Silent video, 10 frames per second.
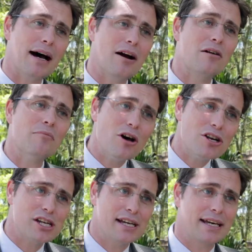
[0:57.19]
are
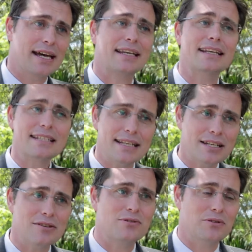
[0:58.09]
emerging and
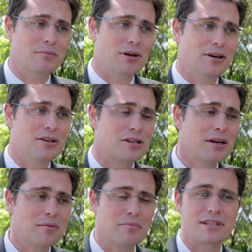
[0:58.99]
continue to emerge.
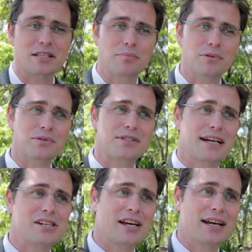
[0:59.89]
Principles
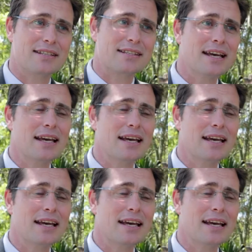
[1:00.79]
such as